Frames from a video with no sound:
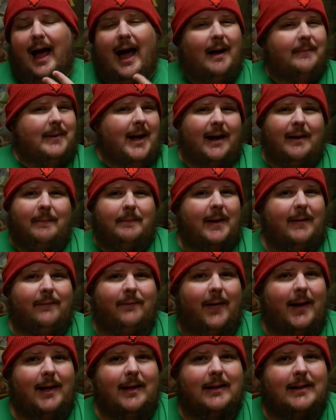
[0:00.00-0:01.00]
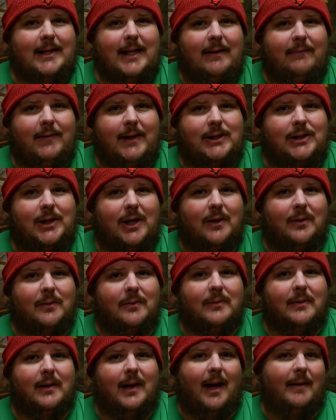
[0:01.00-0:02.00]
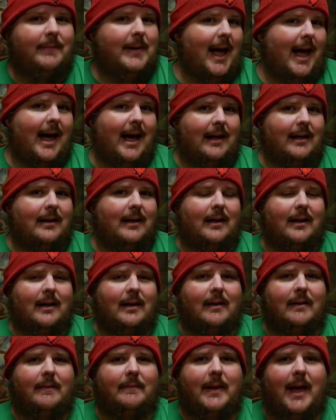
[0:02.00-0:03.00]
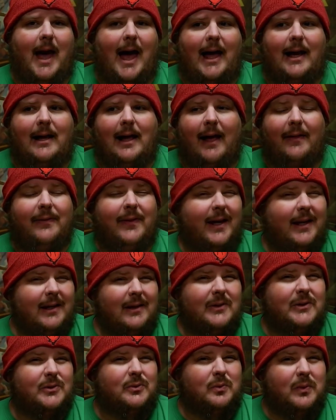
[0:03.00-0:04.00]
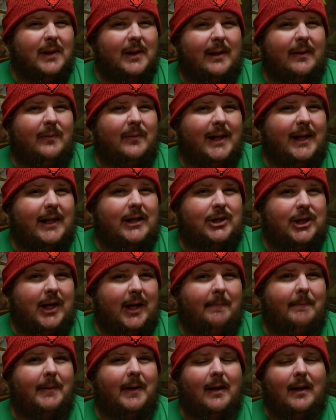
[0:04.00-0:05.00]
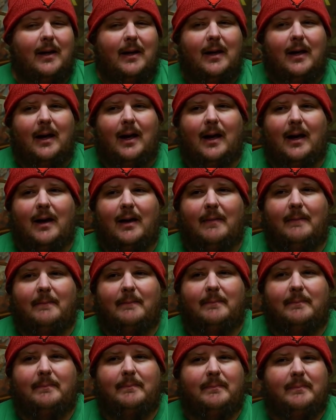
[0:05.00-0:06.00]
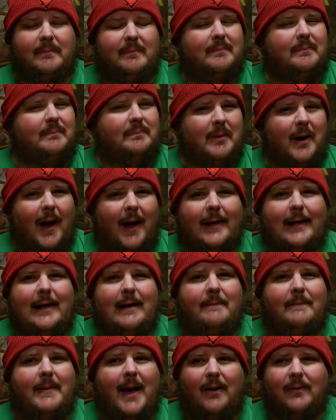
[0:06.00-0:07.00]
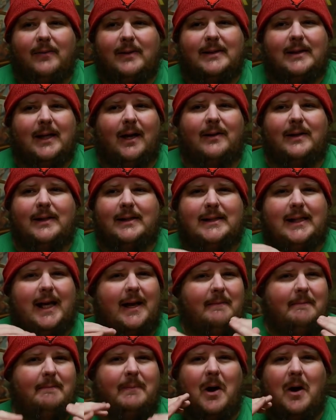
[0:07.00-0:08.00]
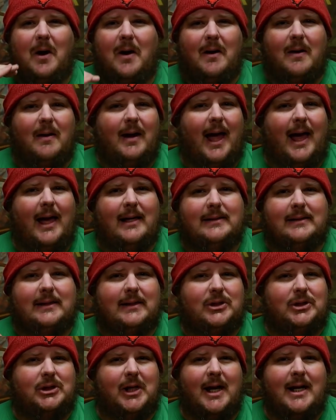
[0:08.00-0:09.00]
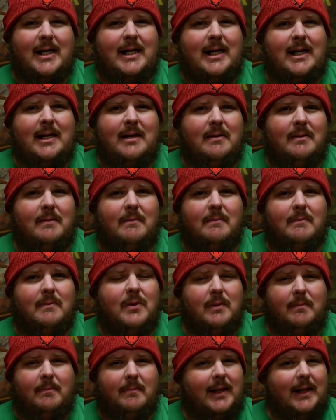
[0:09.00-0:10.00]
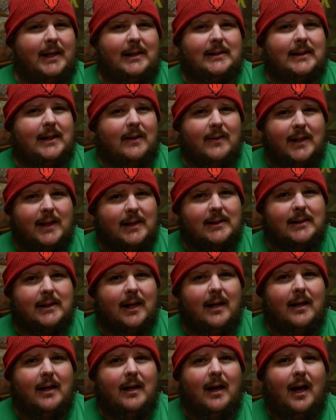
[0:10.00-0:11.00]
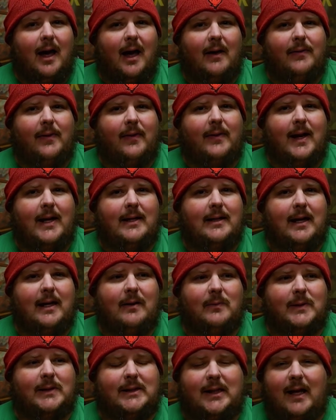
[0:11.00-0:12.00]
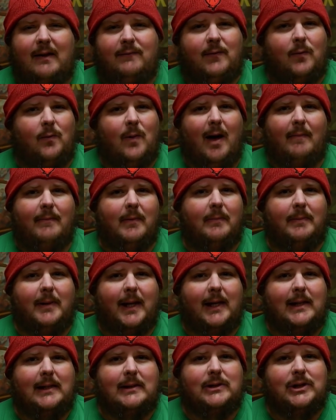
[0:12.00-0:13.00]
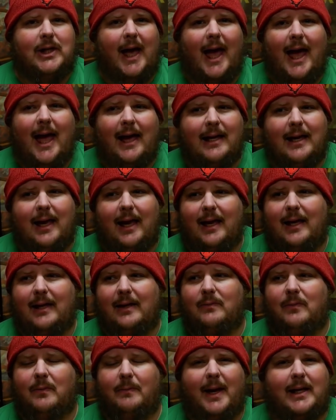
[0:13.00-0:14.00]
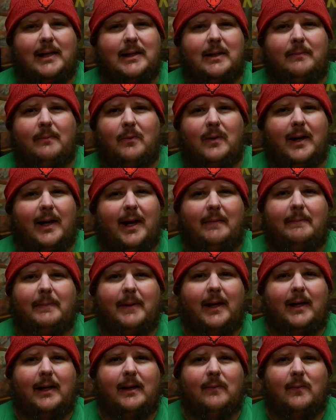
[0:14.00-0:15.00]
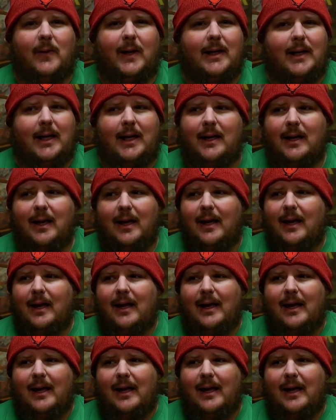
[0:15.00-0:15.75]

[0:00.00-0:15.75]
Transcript: I'm not a big fan of TV show. I'm not. Um, I, I think it looks really, really cheap. Um, probably about on the same par as the Shining miniseries uh, that they did with Steven Weber playing Jack and Rebecca De Mornay playing Wendy.